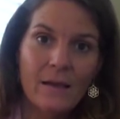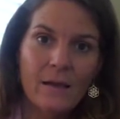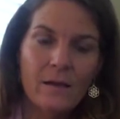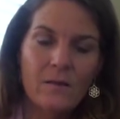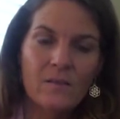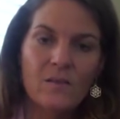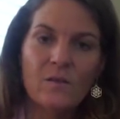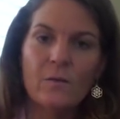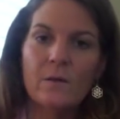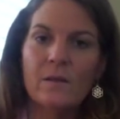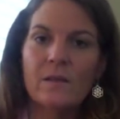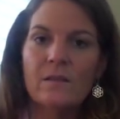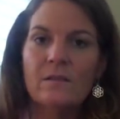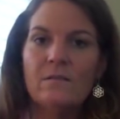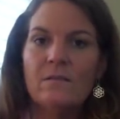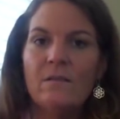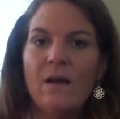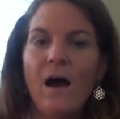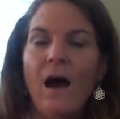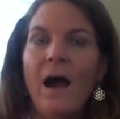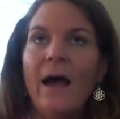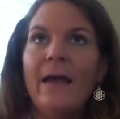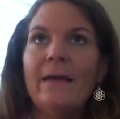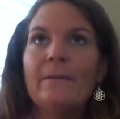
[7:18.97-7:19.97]
So it's
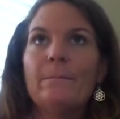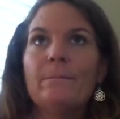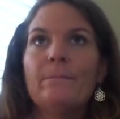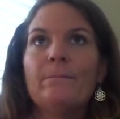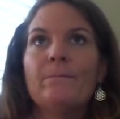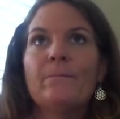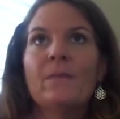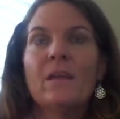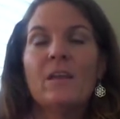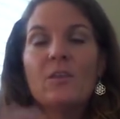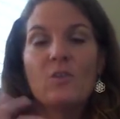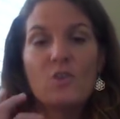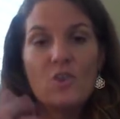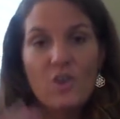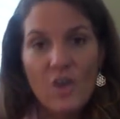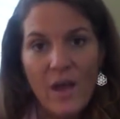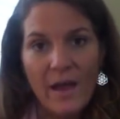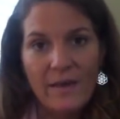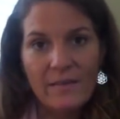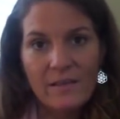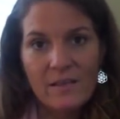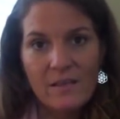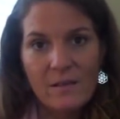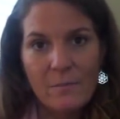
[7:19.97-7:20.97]
not
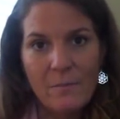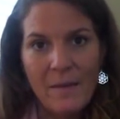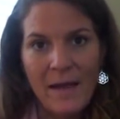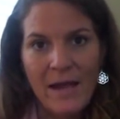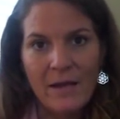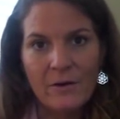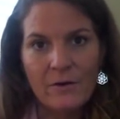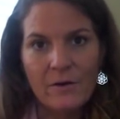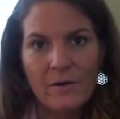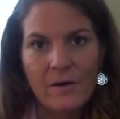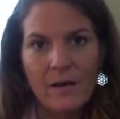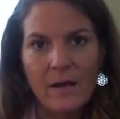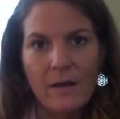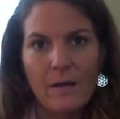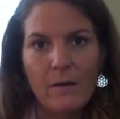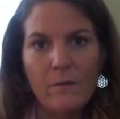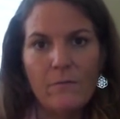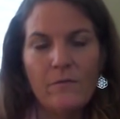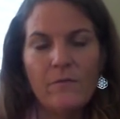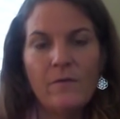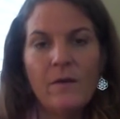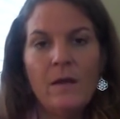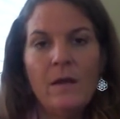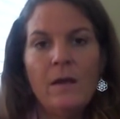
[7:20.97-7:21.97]
just a matter
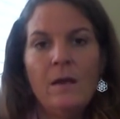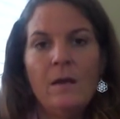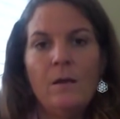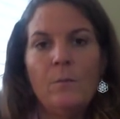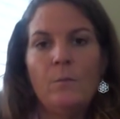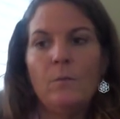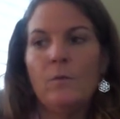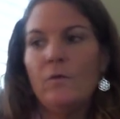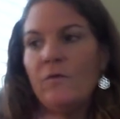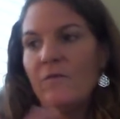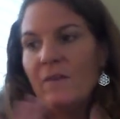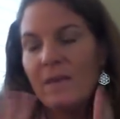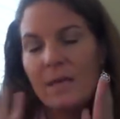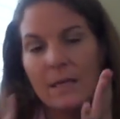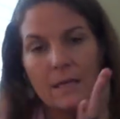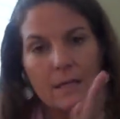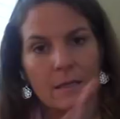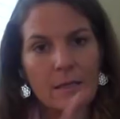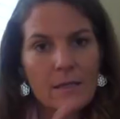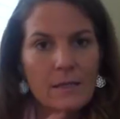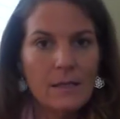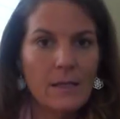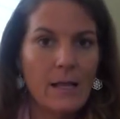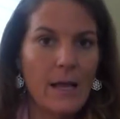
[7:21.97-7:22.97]
of moving
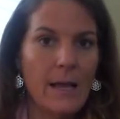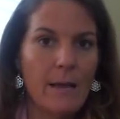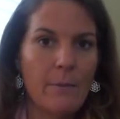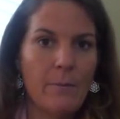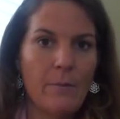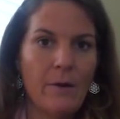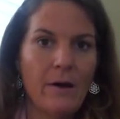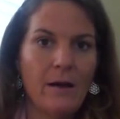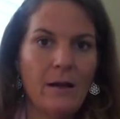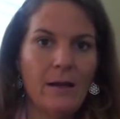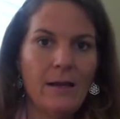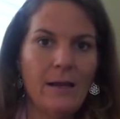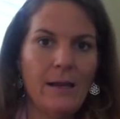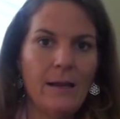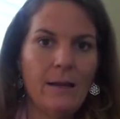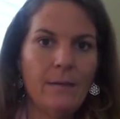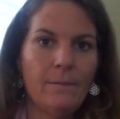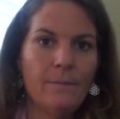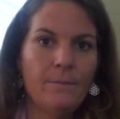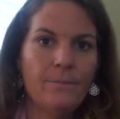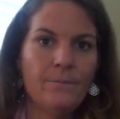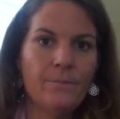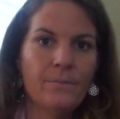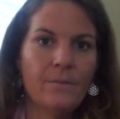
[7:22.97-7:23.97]
into light body
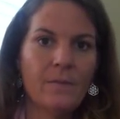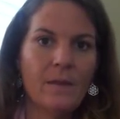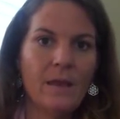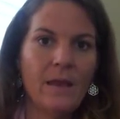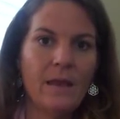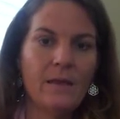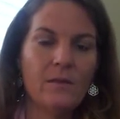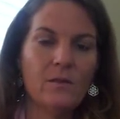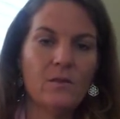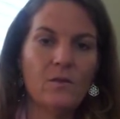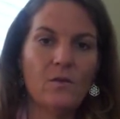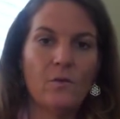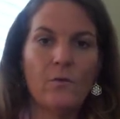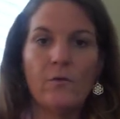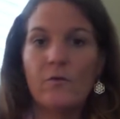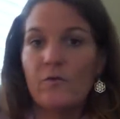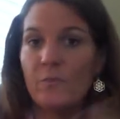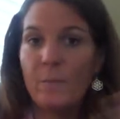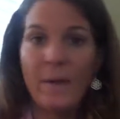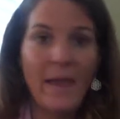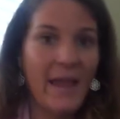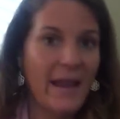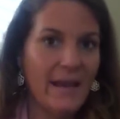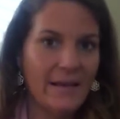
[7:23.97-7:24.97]
and so there's
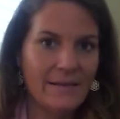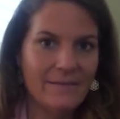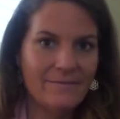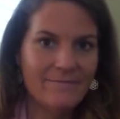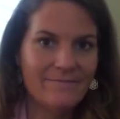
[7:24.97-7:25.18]
pain.